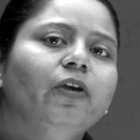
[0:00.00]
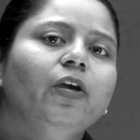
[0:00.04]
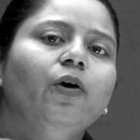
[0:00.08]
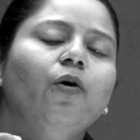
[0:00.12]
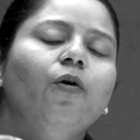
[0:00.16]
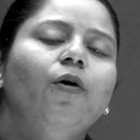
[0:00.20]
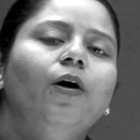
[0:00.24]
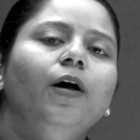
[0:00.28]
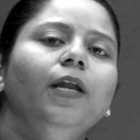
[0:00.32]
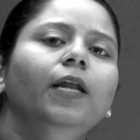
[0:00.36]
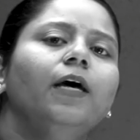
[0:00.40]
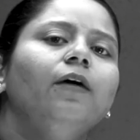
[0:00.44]
we
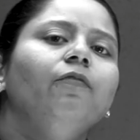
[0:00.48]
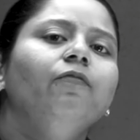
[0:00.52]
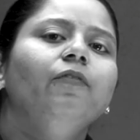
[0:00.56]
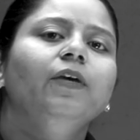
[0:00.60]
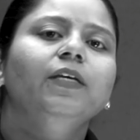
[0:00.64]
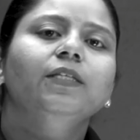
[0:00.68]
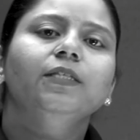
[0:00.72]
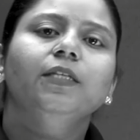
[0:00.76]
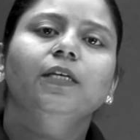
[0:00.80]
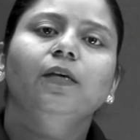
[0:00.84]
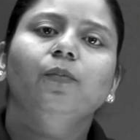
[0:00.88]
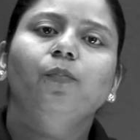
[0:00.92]
all are
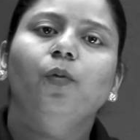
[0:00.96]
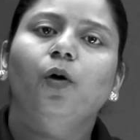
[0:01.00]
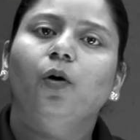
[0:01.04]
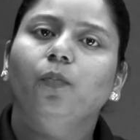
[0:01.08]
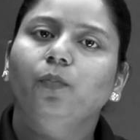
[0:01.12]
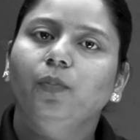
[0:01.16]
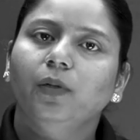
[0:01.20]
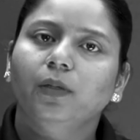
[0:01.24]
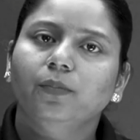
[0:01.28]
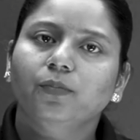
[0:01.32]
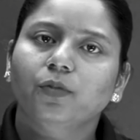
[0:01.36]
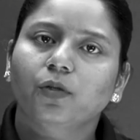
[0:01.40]
facing
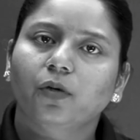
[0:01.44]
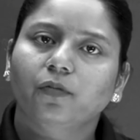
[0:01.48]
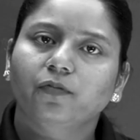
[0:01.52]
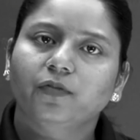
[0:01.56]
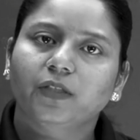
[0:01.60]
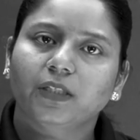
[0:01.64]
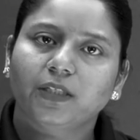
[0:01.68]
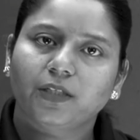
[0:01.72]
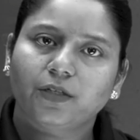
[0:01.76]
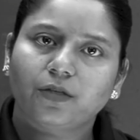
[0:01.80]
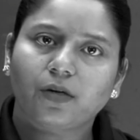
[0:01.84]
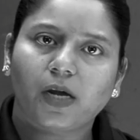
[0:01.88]
problems of
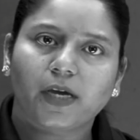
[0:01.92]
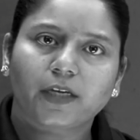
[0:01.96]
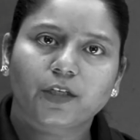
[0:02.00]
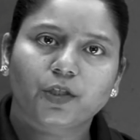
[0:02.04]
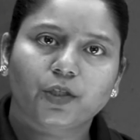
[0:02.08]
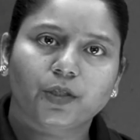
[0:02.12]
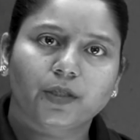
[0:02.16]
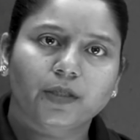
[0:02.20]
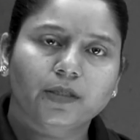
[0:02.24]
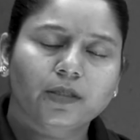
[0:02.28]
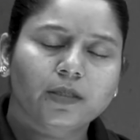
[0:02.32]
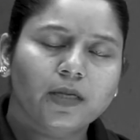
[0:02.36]

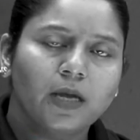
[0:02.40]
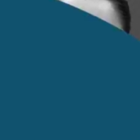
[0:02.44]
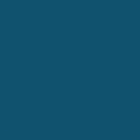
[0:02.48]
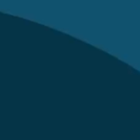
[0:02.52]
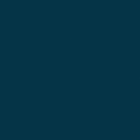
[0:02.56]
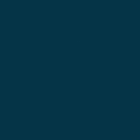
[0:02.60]
distractions.